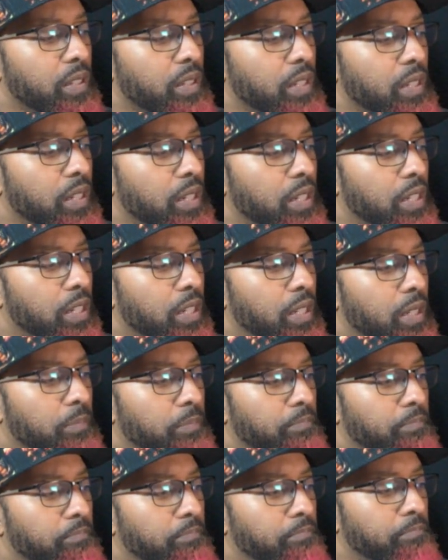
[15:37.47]

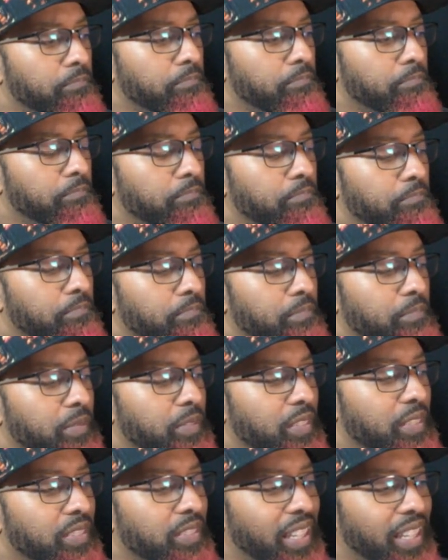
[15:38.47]

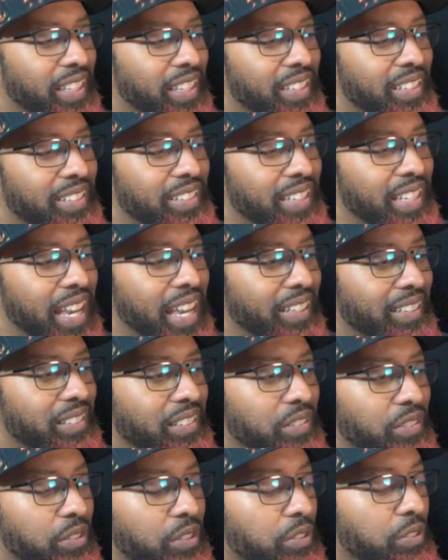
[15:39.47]
Second Galacta
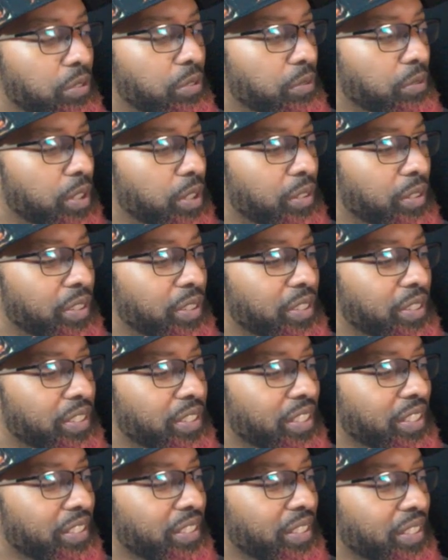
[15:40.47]
is also very good
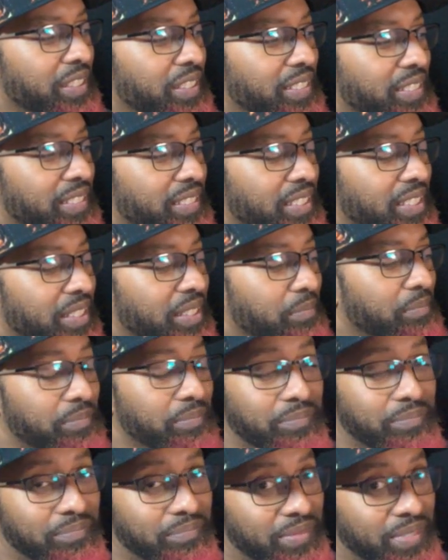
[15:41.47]
here, honestly.
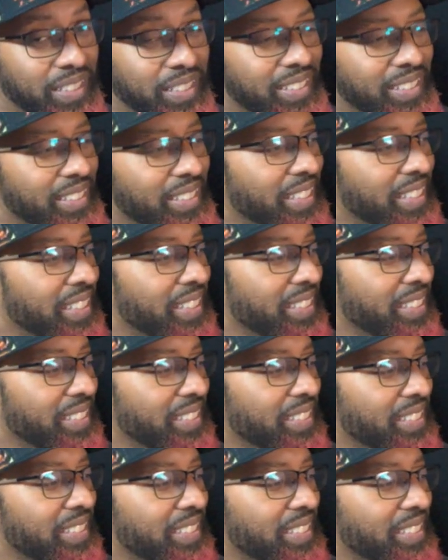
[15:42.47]
Not gonna lie.
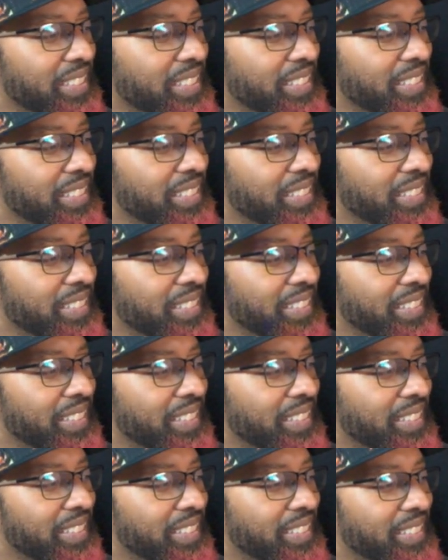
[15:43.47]

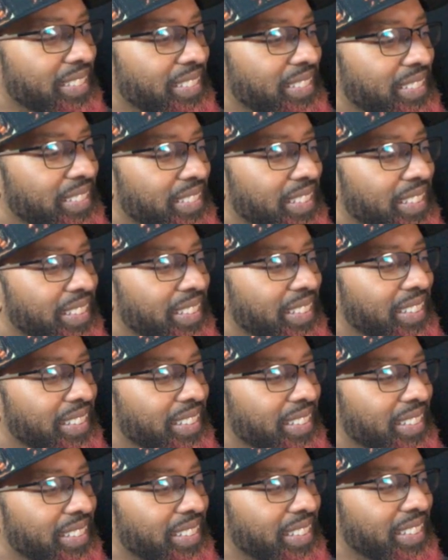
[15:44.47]
Not gonna
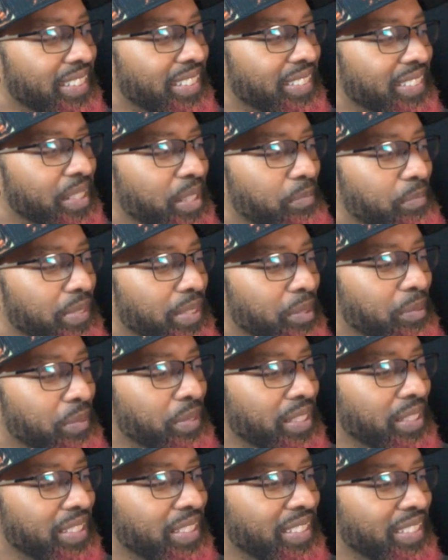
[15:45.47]
lie. That's tempting
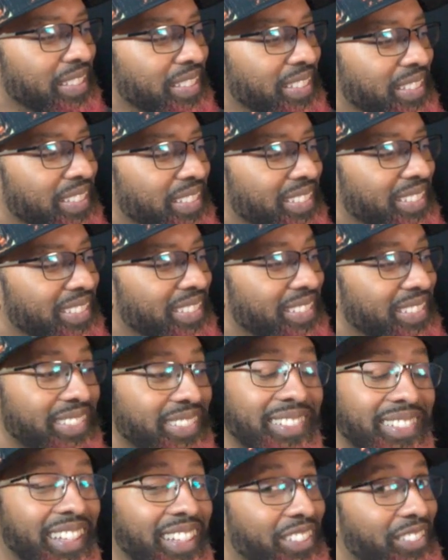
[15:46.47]
me.
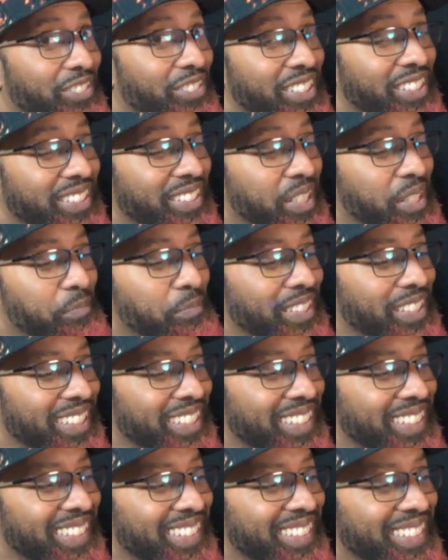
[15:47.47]
That's very
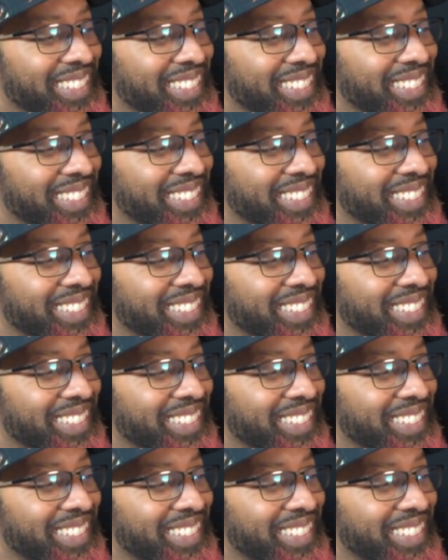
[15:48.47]
tempting.